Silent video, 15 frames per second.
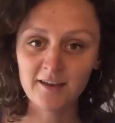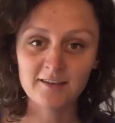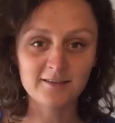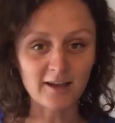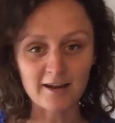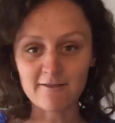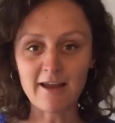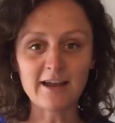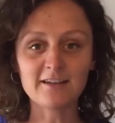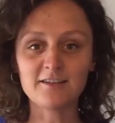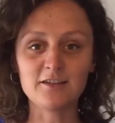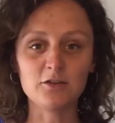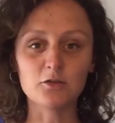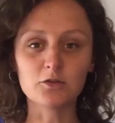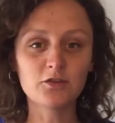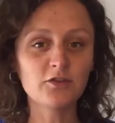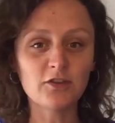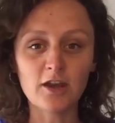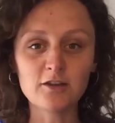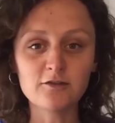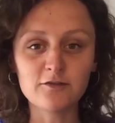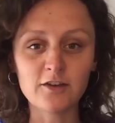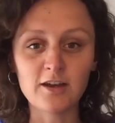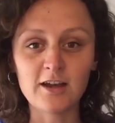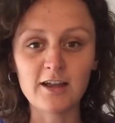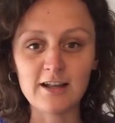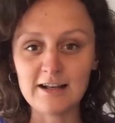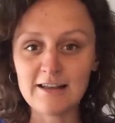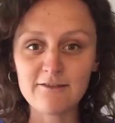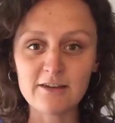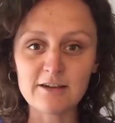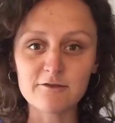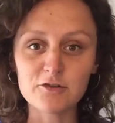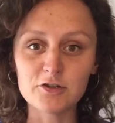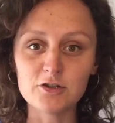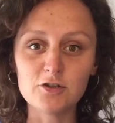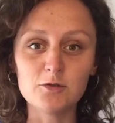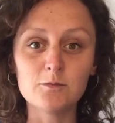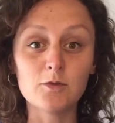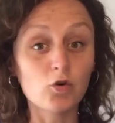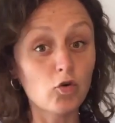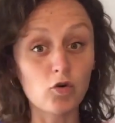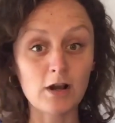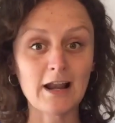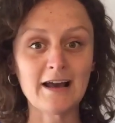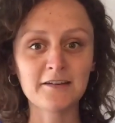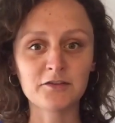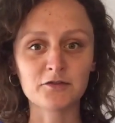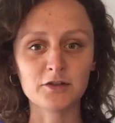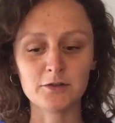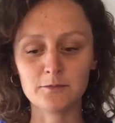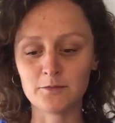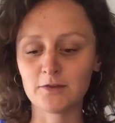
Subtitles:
direct to your sofa, living room or classroom,